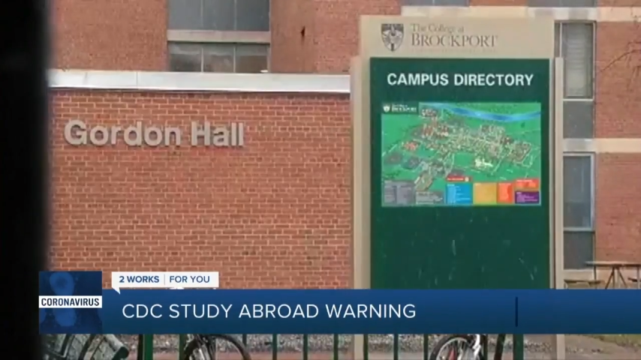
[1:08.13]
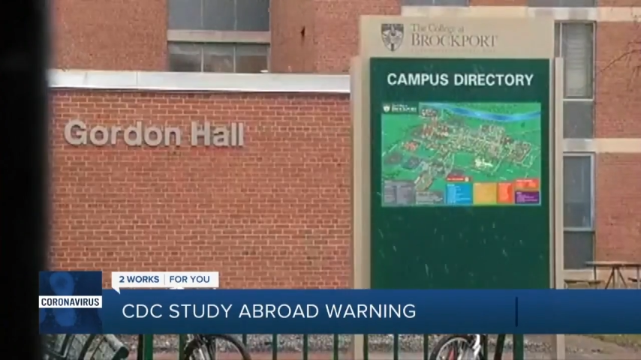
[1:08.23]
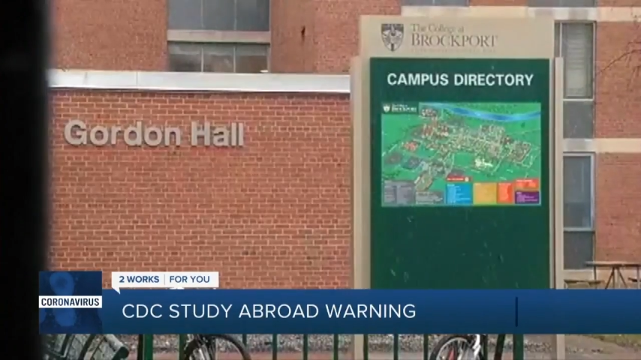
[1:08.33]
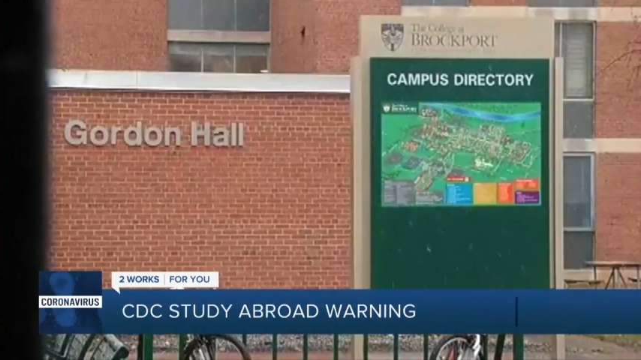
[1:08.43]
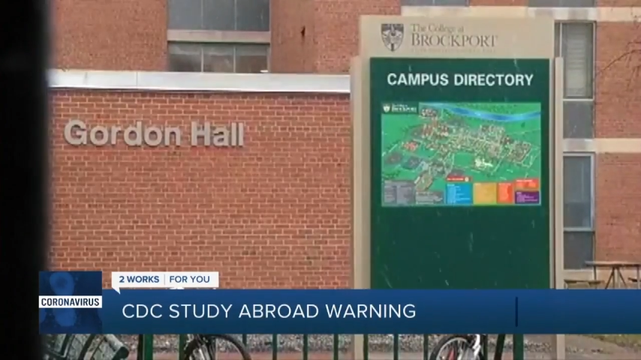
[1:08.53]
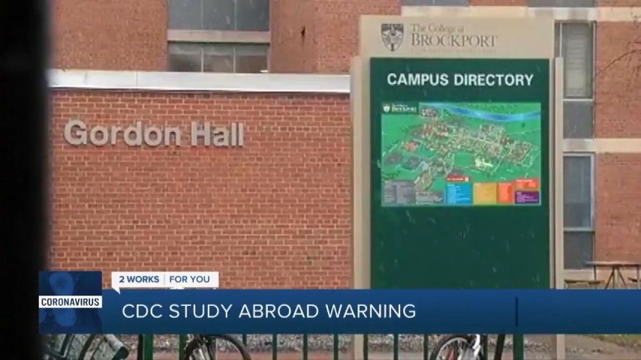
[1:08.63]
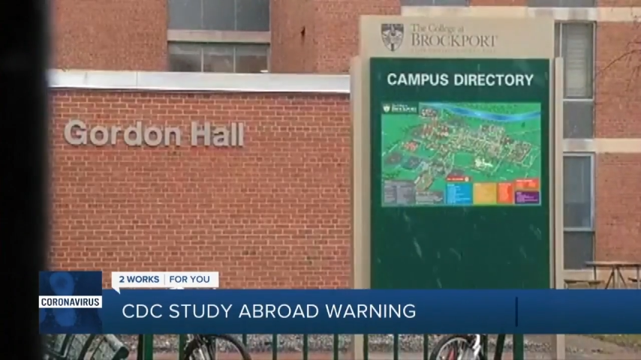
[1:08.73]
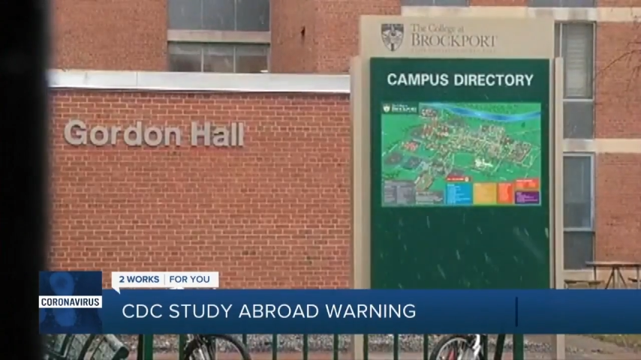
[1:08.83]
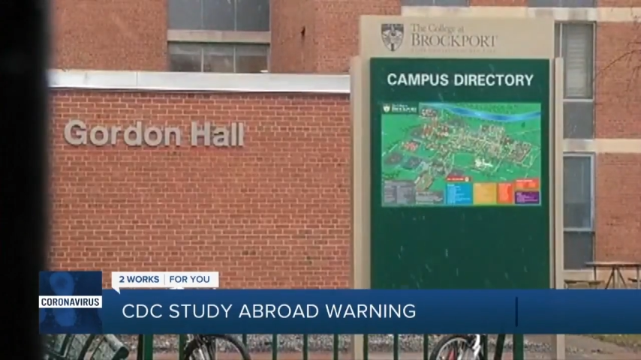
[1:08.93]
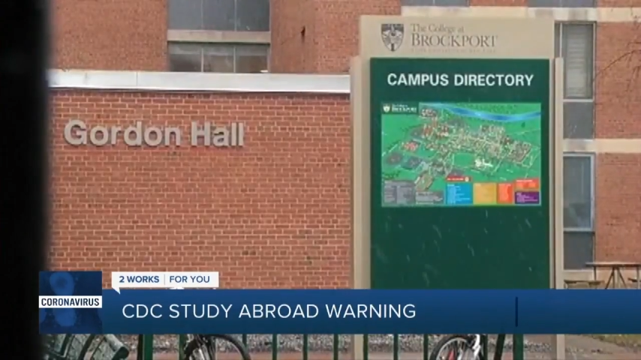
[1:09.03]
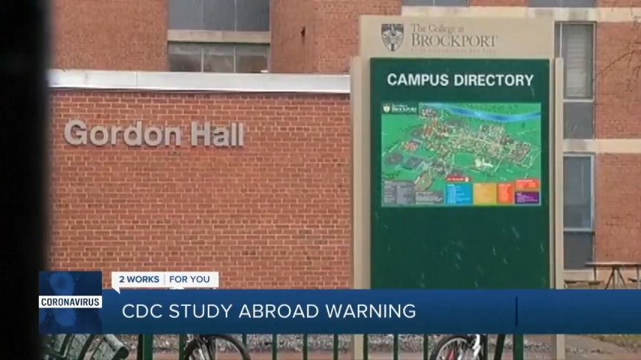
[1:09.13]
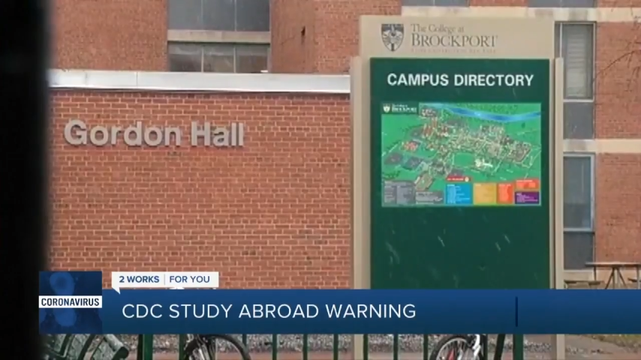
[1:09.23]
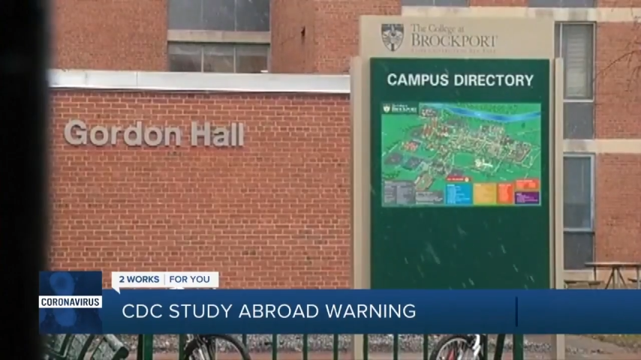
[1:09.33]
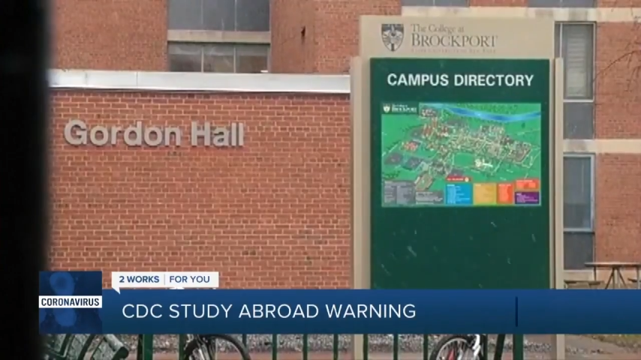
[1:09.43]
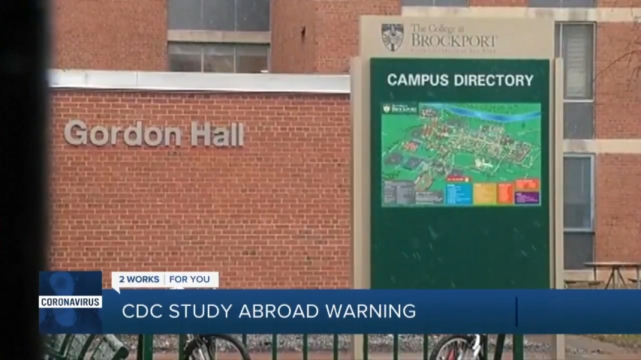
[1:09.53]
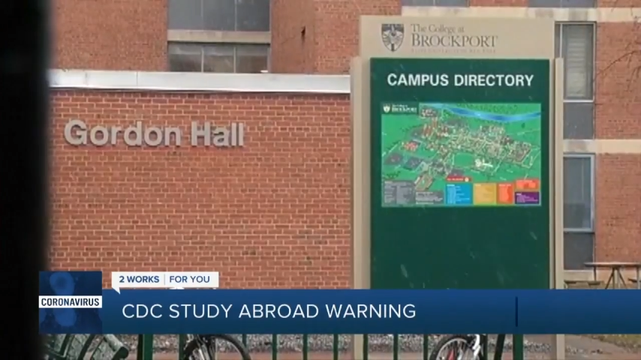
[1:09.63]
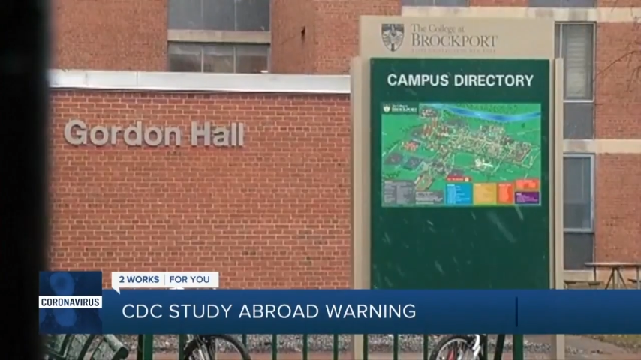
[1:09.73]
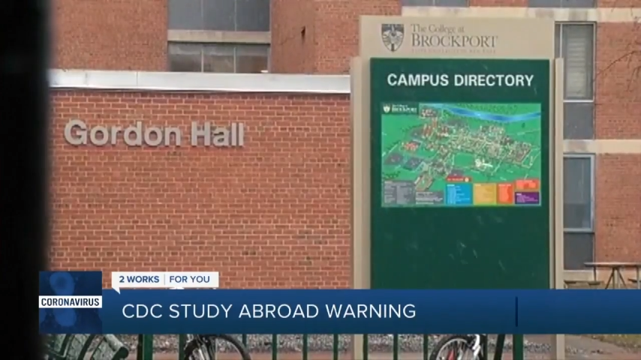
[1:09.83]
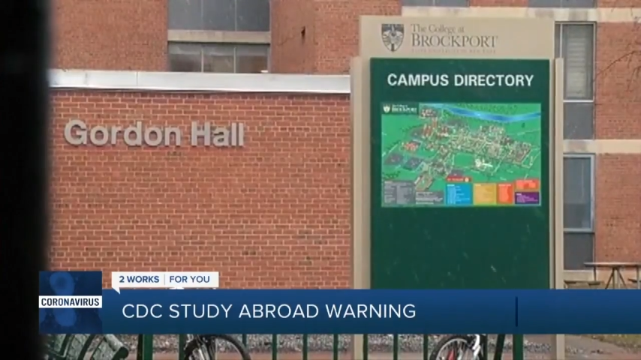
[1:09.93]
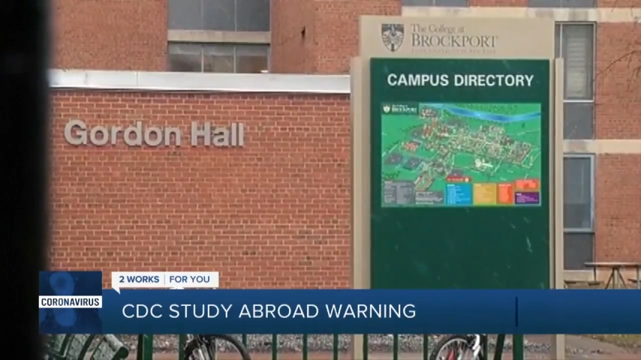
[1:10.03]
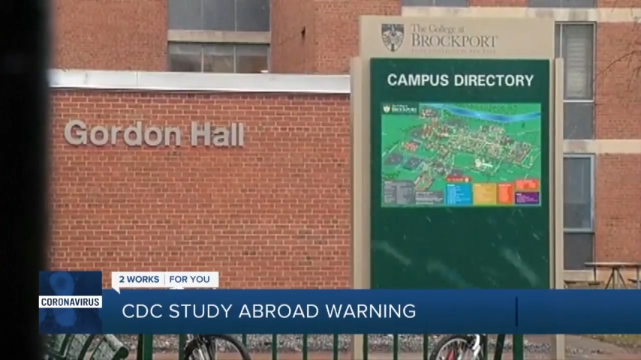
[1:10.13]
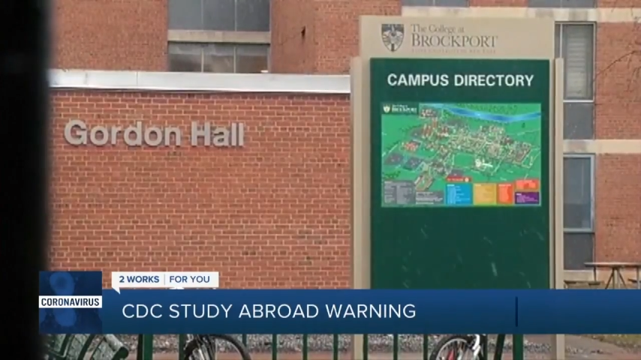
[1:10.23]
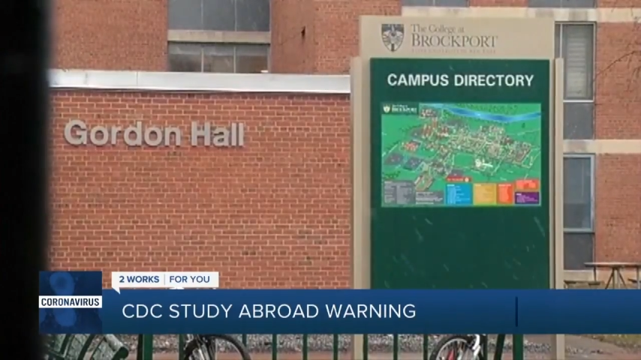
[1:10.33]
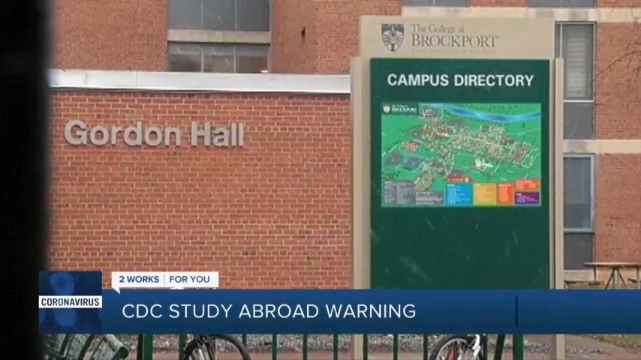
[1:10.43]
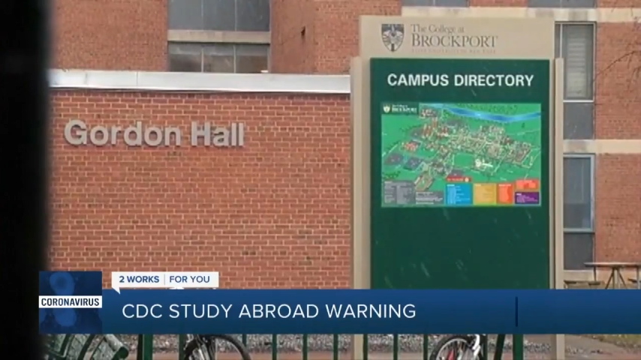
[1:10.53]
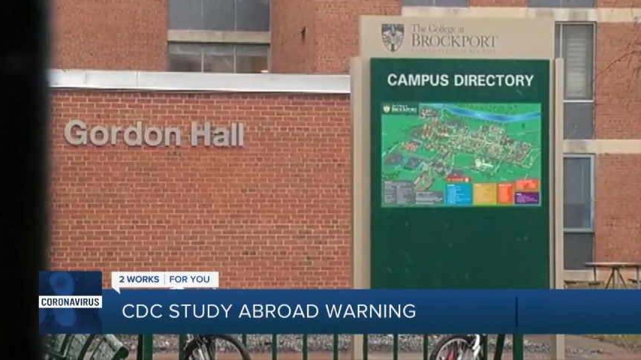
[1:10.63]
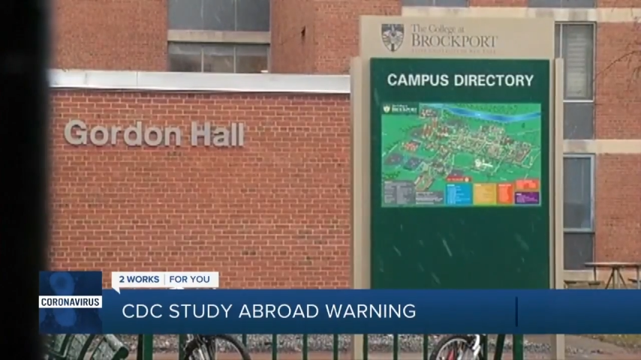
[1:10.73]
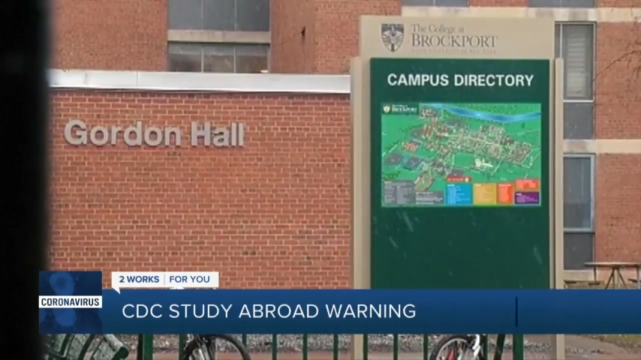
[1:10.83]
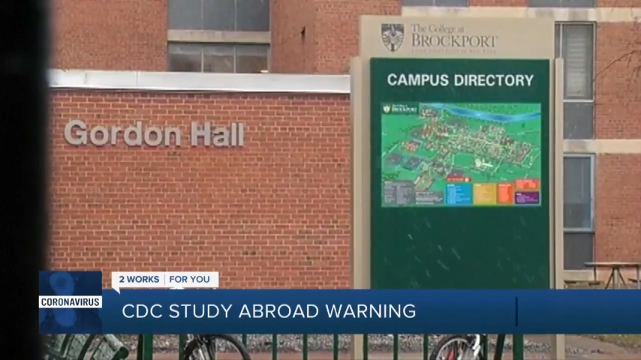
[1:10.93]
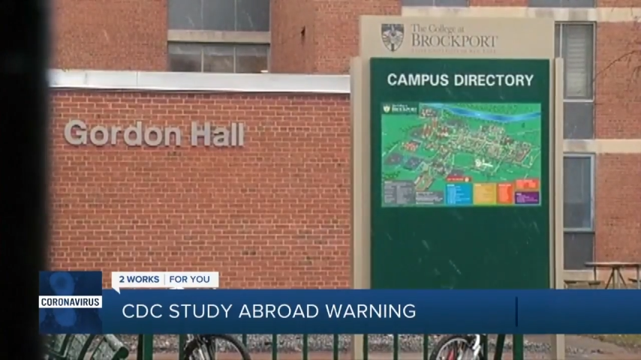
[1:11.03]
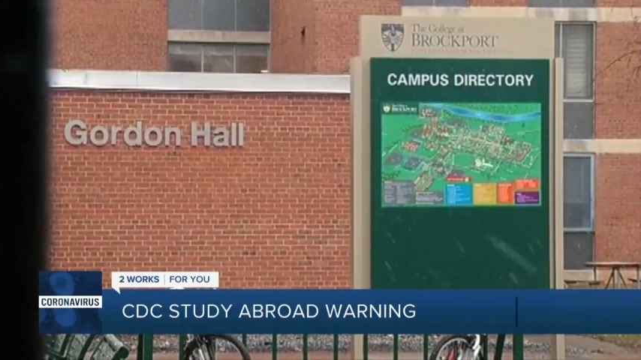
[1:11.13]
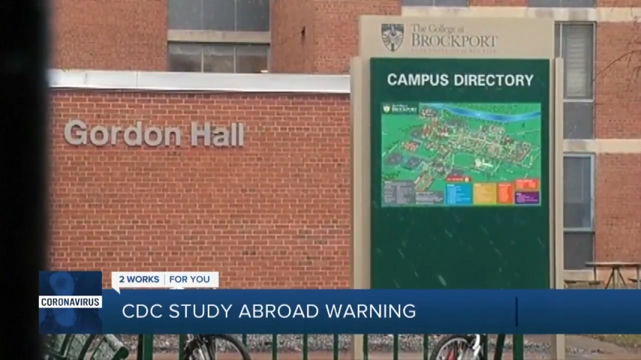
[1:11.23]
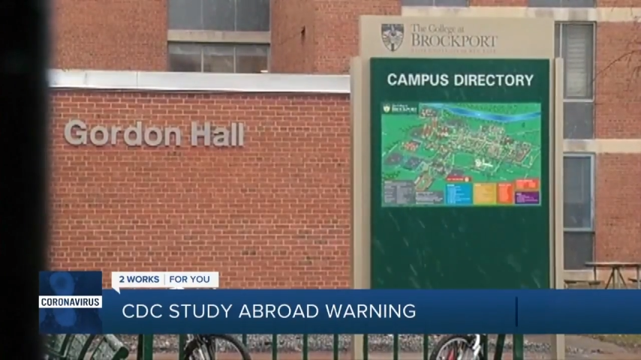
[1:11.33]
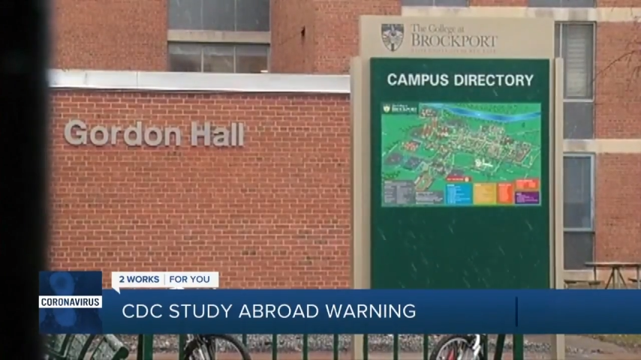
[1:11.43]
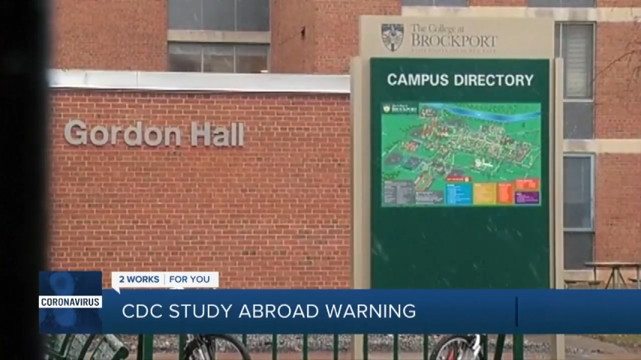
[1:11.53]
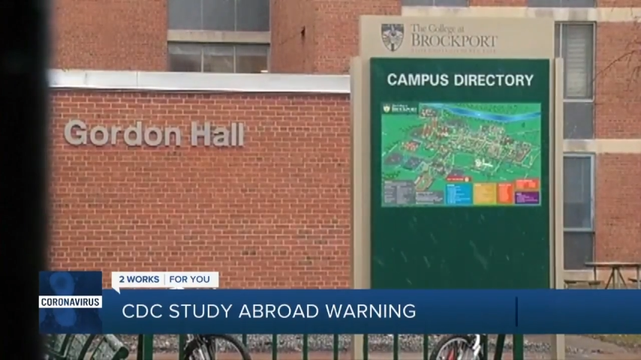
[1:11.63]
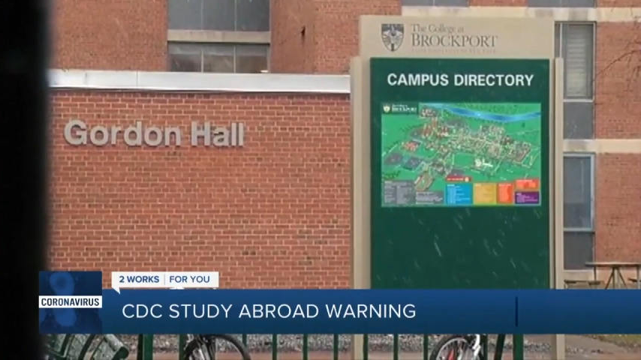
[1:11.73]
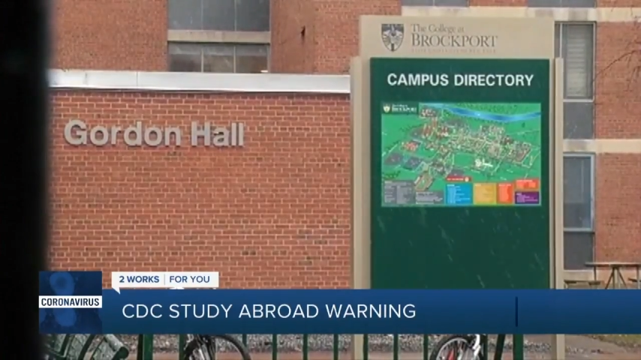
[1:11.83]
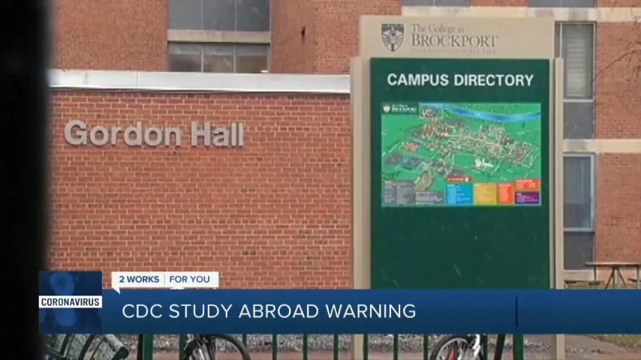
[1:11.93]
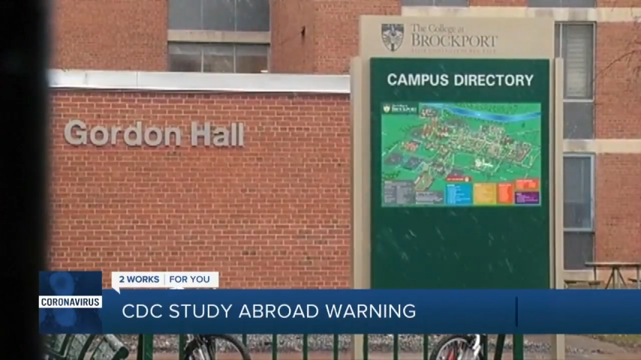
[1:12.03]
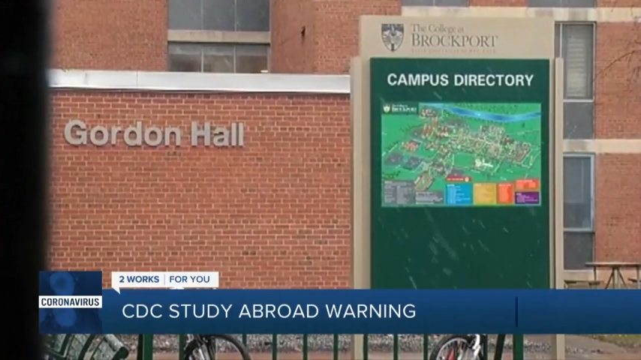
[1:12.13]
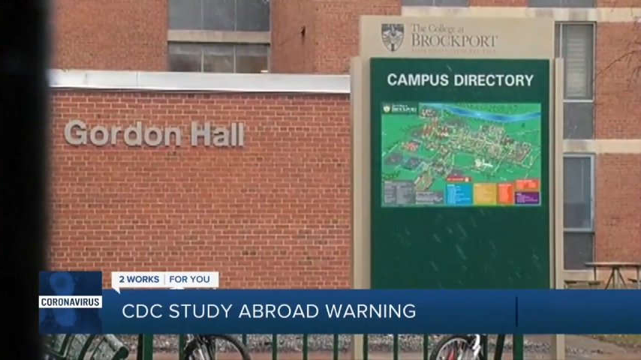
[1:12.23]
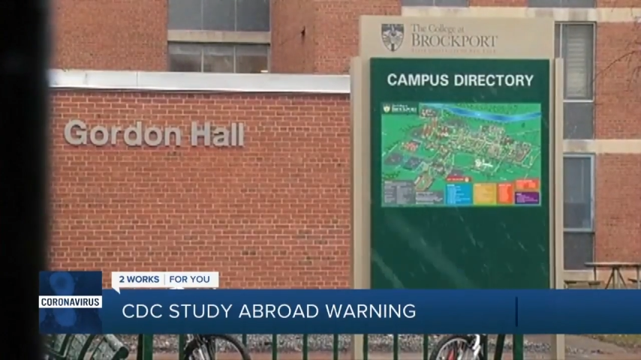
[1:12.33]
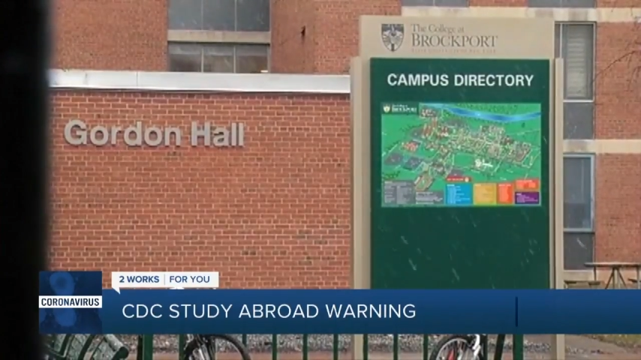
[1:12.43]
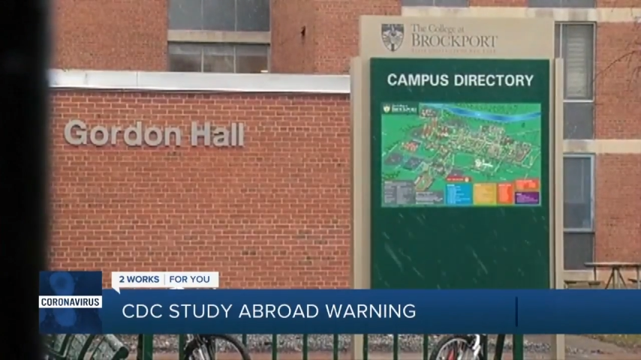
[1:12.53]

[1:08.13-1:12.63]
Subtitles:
[unreadable: no face in view]